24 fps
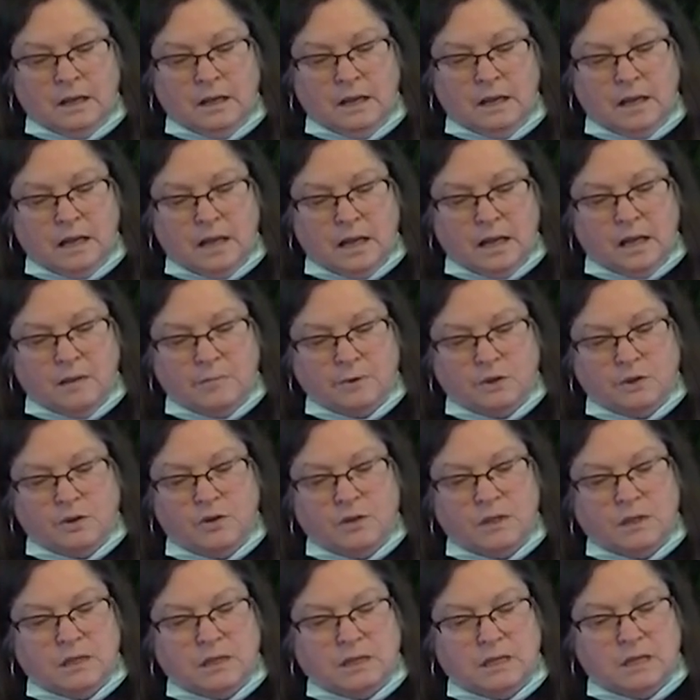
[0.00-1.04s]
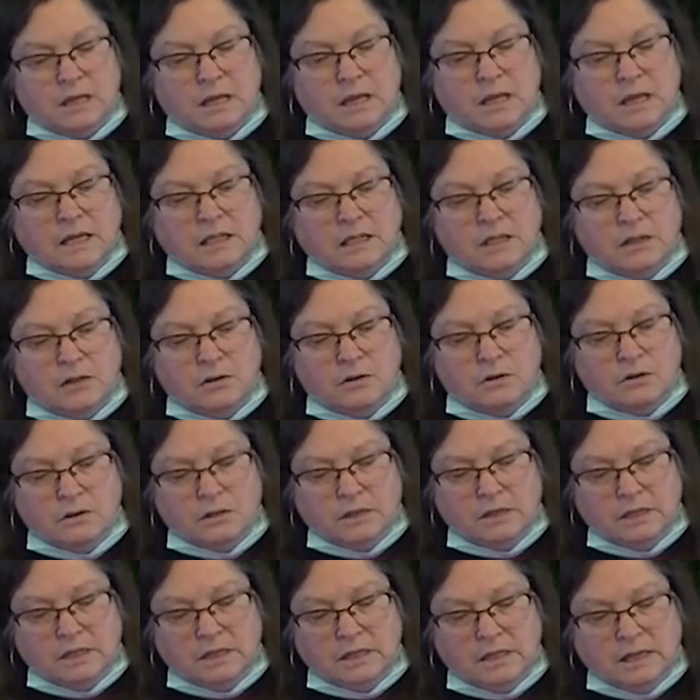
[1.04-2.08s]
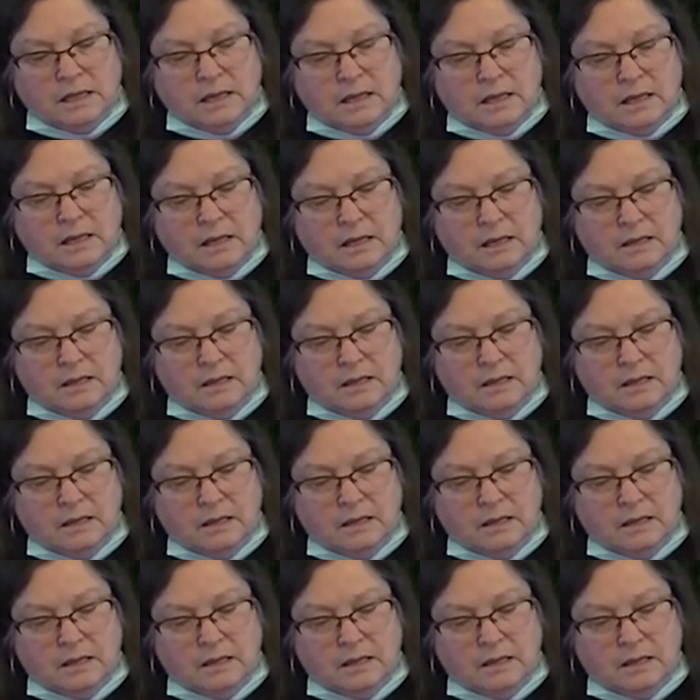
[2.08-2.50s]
It comes on this nice long stick.